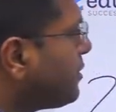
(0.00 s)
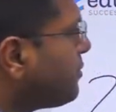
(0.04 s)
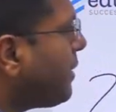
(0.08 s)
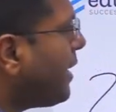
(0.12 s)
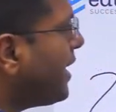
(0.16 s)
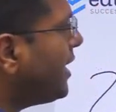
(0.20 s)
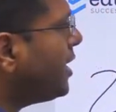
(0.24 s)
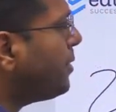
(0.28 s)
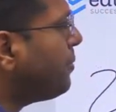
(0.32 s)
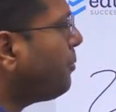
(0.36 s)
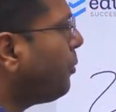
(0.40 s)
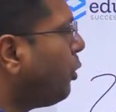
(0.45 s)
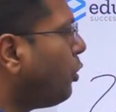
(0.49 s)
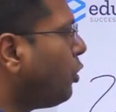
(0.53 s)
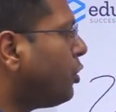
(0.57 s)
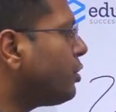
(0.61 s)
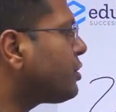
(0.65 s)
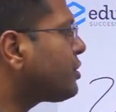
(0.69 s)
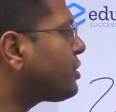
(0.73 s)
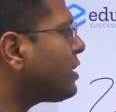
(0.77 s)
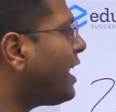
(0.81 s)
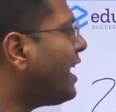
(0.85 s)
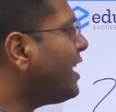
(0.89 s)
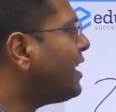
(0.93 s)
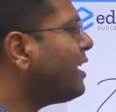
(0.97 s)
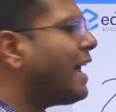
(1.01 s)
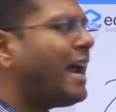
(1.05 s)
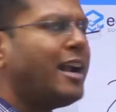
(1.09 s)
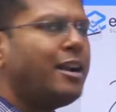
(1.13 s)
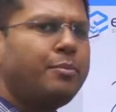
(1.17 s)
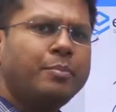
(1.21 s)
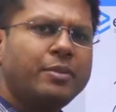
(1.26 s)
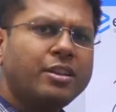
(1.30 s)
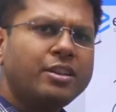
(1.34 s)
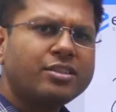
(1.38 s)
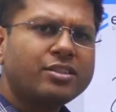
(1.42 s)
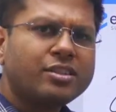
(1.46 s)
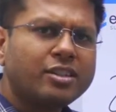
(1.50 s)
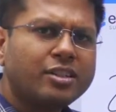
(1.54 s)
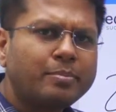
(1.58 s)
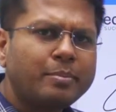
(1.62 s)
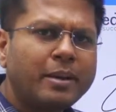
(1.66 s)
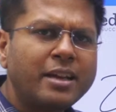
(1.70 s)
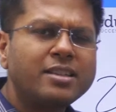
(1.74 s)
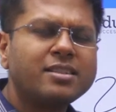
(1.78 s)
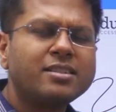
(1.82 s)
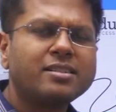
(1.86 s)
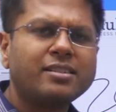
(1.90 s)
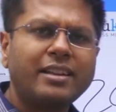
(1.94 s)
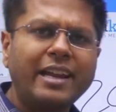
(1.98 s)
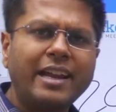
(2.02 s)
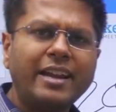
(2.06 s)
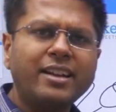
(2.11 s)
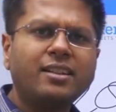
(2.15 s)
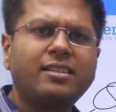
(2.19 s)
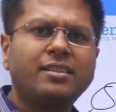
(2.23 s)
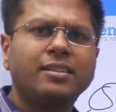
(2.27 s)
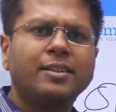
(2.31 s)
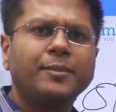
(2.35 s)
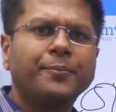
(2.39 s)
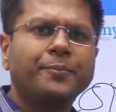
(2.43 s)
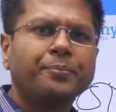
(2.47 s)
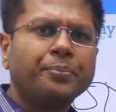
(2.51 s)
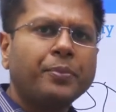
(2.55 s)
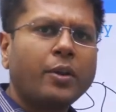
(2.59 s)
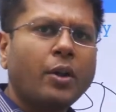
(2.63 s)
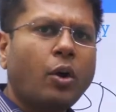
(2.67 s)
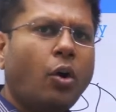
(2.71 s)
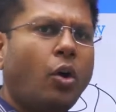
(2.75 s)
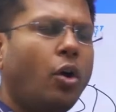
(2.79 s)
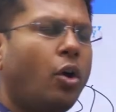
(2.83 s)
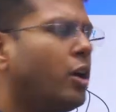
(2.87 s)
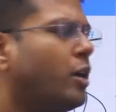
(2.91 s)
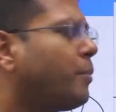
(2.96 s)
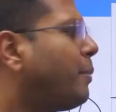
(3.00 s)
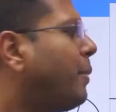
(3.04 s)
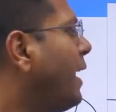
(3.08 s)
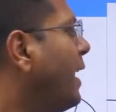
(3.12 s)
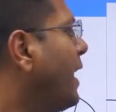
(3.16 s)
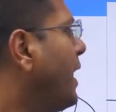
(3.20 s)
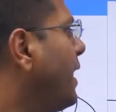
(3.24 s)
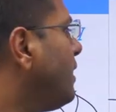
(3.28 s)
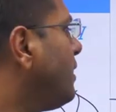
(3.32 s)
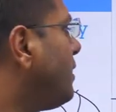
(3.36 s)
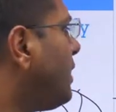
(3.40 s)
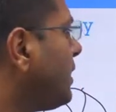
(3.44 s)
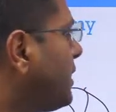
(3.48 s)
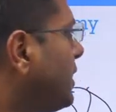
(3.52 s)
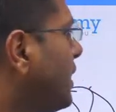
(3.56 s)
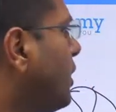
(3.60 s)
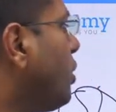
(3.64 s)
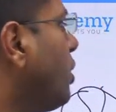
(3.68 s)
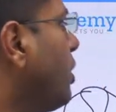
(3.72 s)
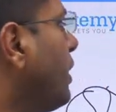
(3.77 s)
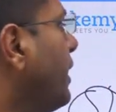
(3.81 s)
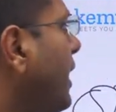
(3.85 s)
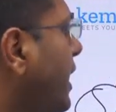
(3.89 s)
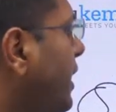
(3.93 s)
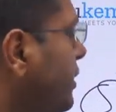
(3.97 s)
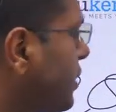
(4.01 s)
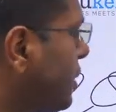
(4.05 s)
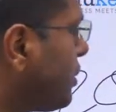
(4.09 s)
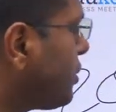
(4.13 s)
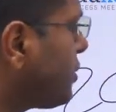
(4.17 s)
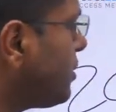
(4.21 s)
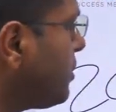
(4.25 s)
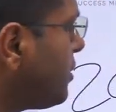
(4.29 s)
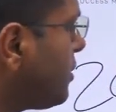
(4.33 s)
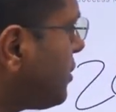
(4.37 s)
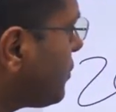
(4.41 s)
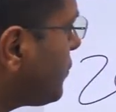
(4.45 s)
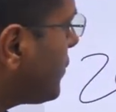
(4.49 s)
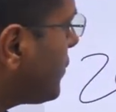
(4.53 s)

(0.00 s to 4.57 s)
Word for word: minor ports are administered by state or by other organizations